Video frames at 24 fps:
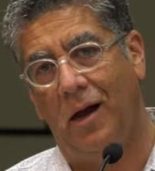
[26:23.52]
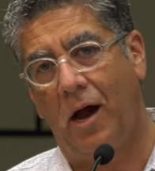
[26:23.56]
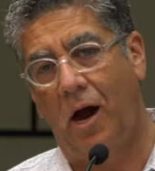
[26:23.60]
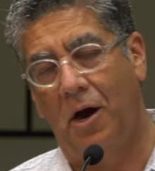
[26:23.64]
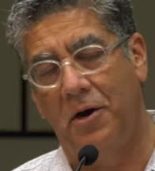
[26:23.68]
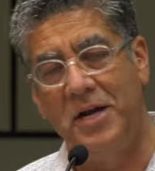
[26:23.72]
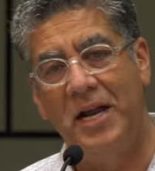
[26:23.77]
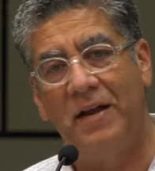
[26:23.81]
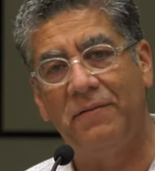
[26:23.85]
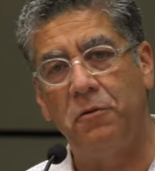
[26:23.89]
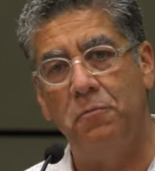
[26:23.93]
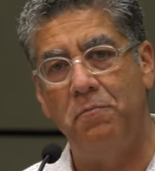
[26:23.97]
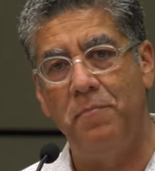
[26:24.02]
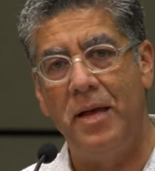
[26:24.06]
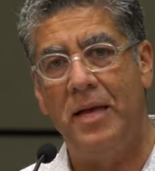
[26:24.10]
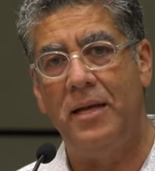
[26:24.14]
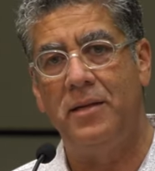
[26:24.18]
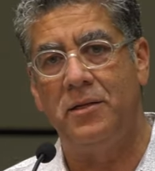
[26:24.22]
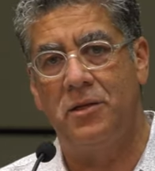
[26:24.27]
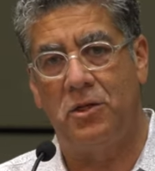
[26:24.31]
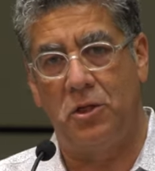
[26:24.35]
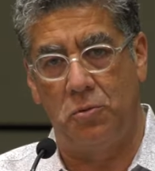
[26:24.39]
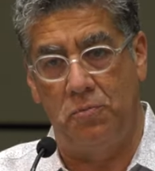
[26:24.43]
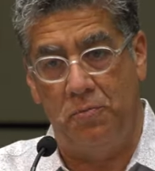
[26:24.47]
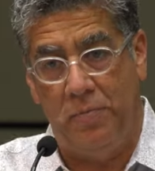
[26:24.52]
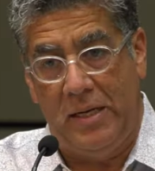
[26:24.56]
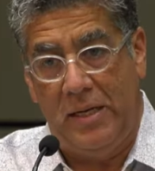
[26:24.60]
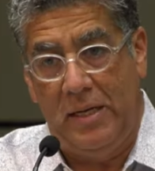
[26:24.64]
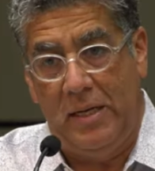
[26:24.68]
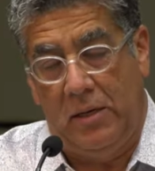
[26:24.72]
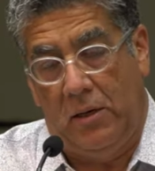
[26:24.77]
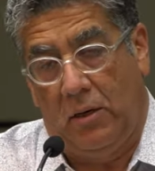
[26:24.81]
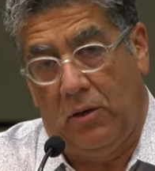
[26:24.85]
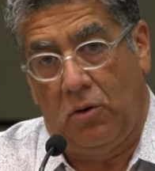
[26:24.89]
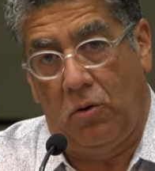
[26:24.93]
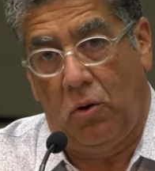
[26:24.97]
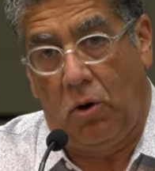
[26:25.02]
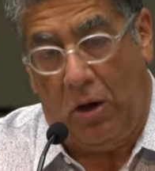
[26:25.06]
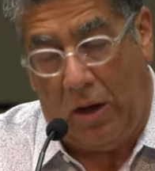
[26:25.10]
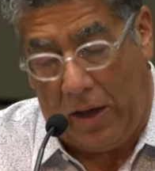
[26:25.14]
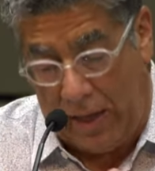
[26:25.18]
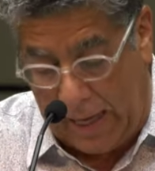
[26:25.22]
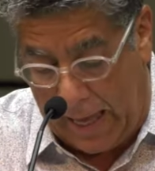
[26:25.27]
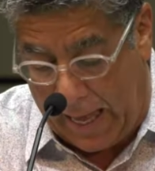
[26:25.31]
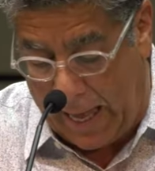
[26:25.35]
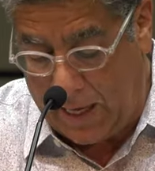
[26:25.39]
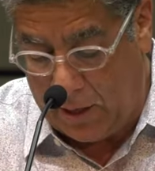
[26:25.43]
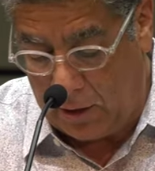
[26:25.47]
are never meant to be
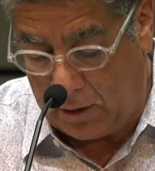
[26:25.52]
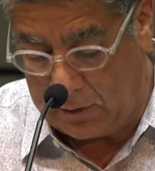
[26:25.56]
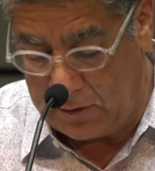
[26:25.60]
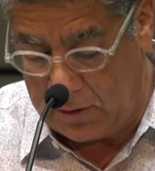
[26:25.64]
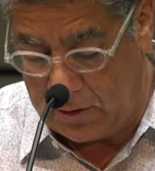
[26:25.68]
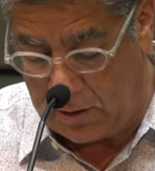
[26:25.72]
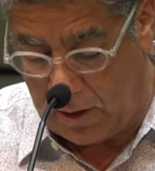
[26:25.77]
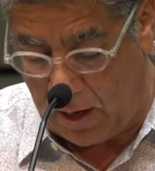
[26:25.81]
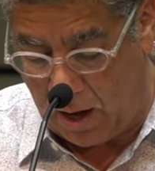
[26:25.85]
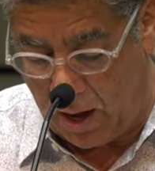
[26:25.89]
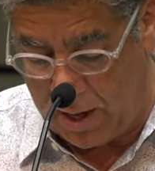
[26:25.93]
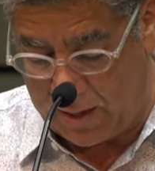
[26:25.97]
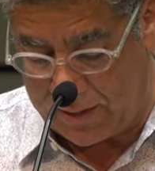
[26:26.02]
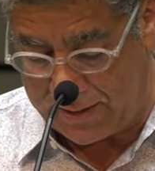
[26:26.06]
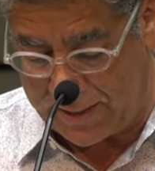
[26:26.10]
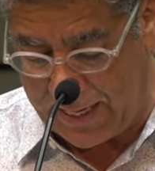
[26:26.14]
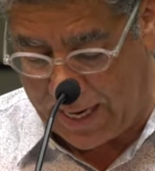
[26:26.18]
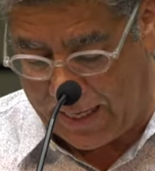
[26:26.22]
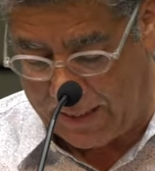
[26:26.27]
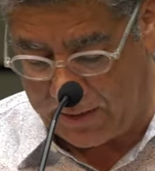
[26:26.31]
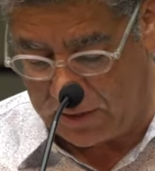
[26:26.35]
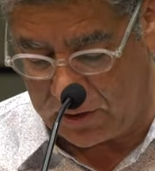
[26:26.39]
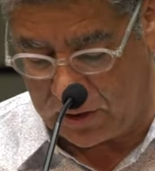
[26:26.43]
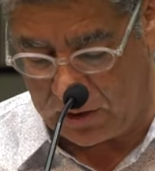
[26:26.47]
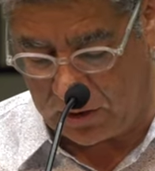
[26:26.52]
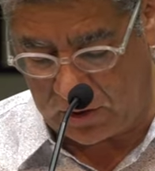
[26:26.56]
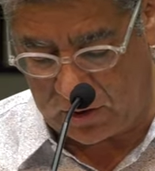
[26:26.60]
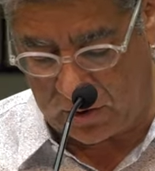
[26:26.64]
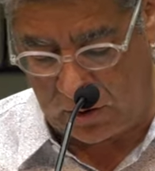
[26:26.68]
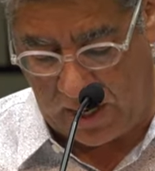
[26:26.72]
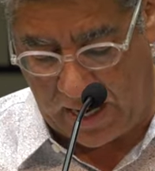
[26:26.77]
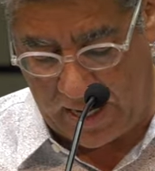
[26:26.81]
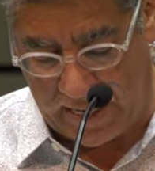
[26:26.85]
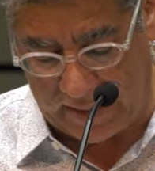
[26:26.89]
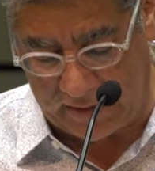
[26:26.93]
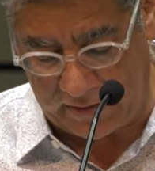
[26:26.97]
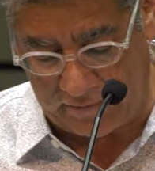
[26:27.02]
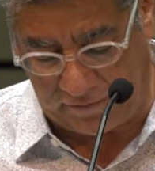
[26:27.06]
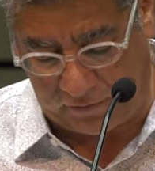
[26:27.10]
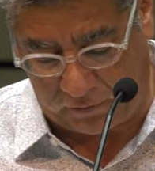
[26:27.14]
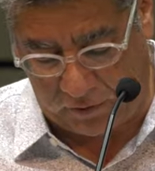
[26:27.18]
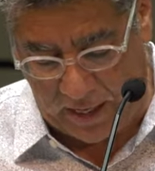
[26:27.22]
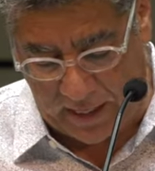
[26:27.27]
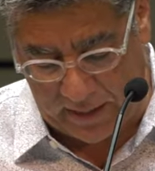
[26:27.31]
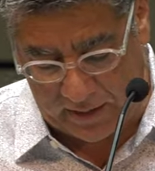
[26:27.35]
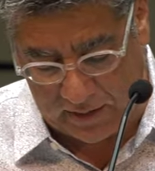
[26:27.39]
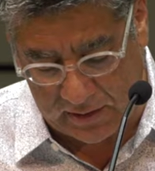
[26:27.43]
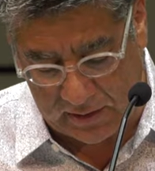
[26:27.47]
held on tight just to, uh,
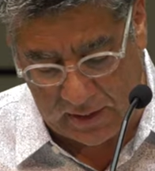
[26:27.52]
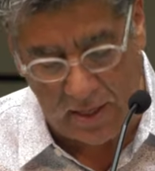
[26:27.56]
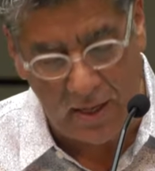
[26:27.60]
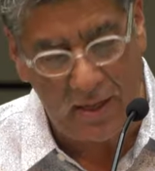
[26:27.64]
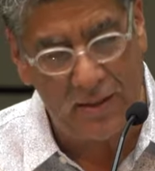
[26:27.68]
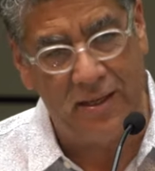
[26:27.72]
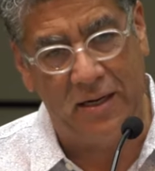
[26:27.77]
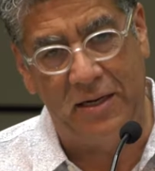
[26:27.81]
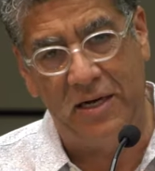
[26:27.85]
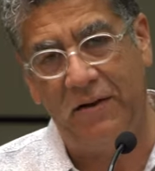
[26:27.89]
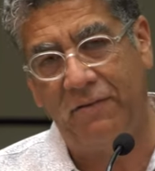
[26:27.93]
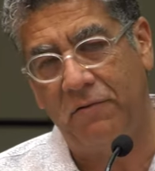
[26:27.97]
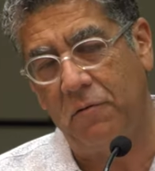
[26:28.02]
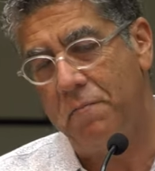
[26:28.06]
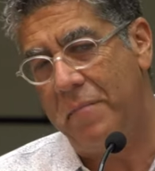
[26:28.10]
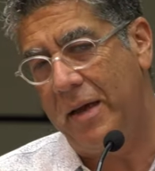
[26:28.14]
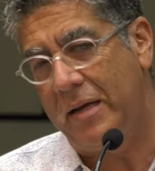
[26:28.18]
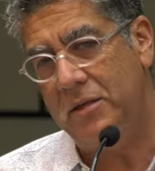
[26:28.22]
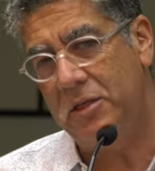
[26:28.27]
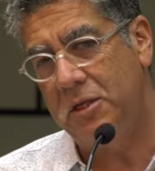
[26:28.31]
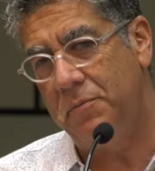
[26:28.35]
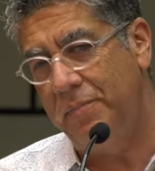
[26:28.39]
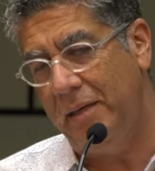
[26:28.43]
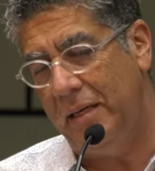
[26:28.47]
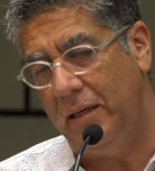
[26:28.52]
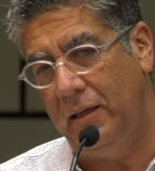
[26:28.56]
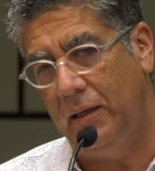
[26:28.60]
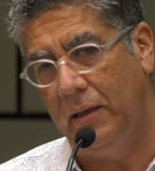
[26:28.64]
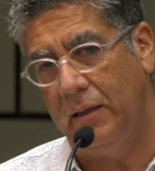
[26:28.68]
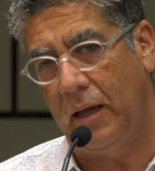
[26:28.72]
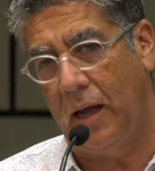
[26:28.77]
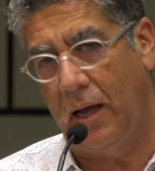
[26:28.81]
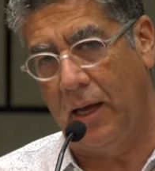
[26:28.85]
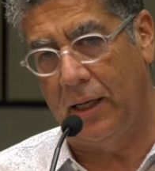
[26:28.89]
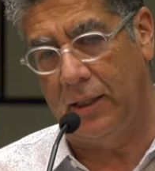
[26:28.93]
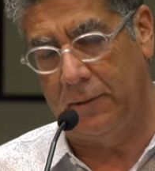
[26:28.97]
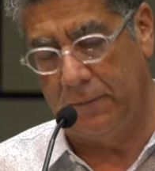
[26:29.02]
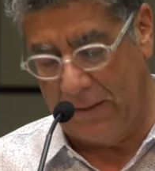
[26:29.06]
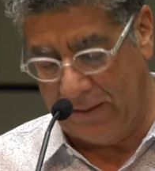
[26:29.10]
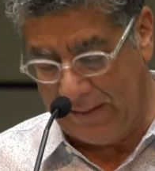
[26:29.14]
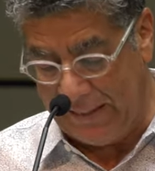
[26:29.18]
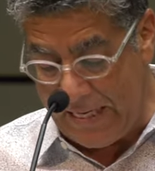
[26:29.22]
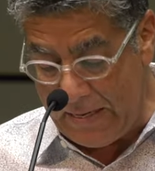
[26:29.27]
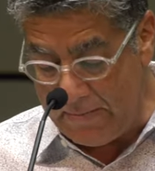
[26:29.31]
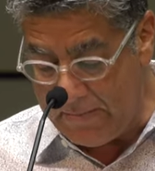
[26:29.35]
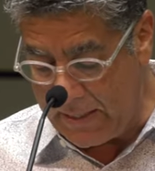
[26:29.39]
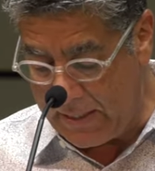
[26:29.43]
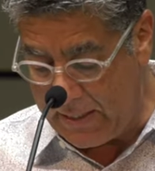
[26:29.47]
for us. They're never meant to be uh,
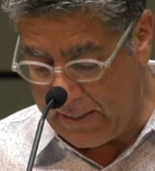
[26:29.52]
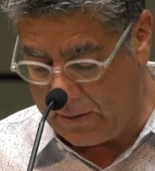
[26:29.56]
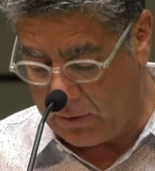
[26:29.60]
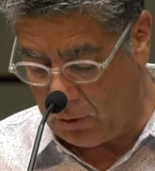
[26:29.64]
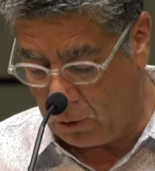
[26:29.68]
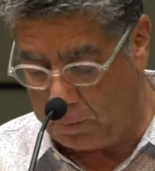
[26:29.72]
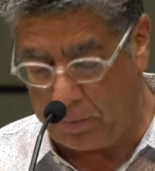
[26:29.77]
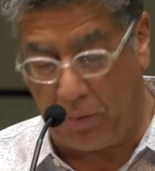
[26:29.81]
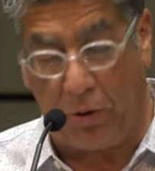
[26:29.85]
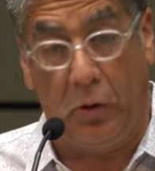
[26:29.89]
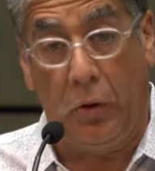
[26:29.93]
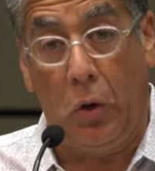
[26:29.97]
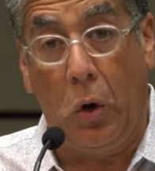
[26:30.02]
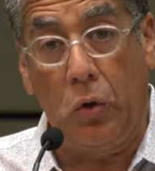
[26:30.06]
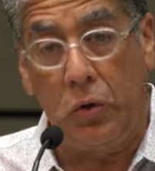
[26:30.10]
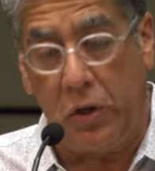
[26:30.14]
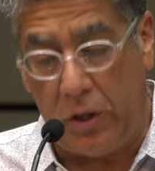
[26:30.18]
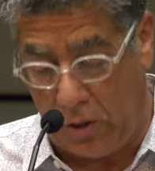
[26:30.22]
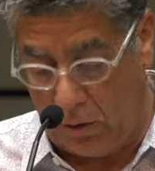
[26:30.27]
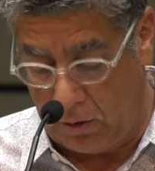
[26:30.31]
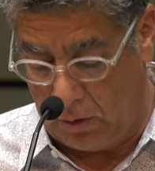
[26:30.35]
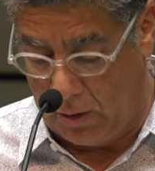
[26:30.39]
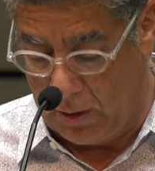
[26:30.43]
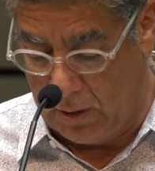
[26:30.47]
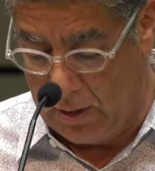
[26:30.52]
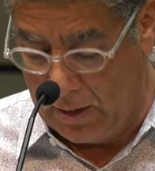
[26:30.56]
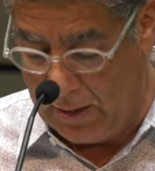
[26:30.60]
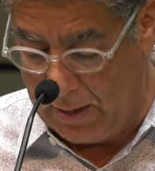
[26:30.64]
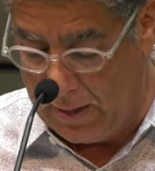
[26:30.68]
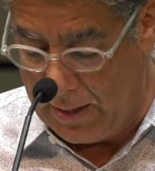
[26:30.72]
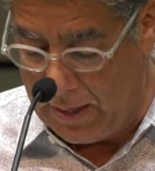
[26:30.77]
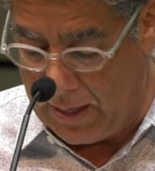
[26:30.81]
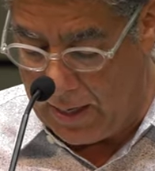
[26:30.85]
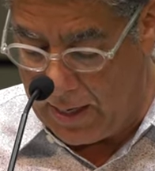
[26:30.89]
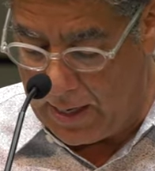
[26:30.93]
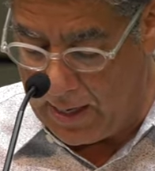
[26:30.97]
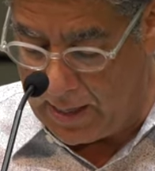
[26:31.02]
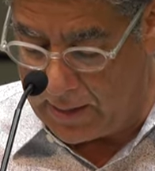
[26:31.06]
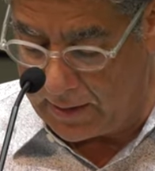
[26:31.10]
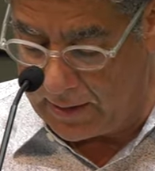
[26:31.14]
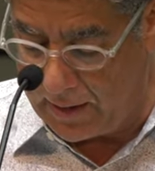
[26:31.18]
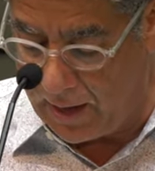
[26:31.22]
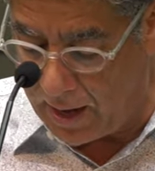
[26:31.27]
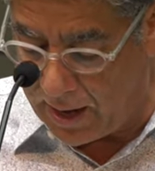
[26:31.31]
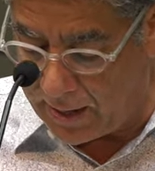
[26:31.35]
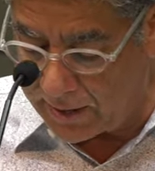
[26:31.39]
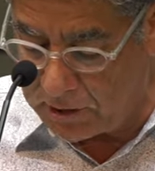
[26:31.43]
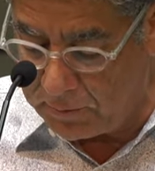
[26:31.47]
limited or parochial. Uh,
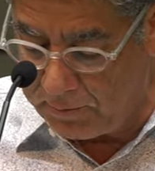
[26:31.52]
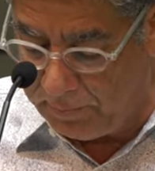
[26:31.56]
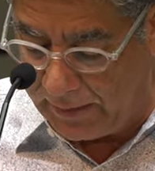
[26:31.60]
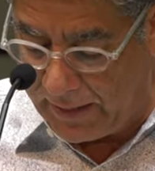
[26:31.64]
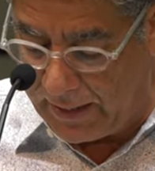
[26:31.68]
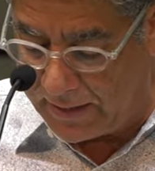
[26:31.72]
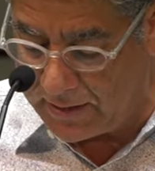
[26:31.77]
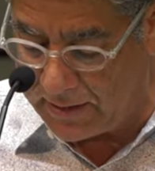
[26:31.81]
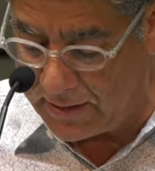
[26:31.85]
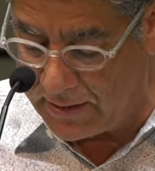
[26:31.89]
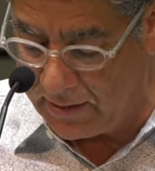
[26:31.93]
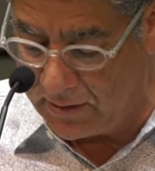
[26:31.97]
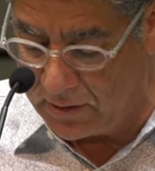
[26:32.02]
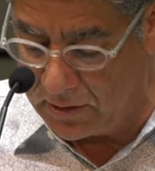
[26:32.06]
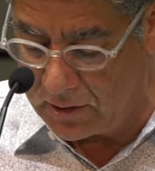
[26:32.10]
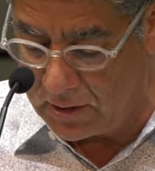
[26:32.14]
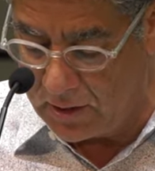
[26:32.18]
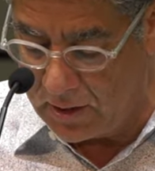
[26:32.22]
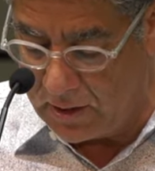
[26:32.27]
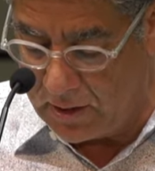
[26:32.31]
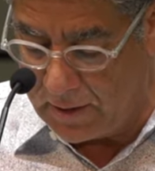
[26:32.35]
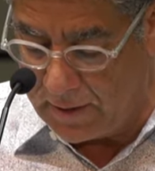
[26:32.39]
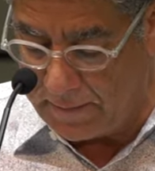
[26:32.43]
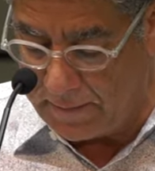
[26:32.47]
God's blessings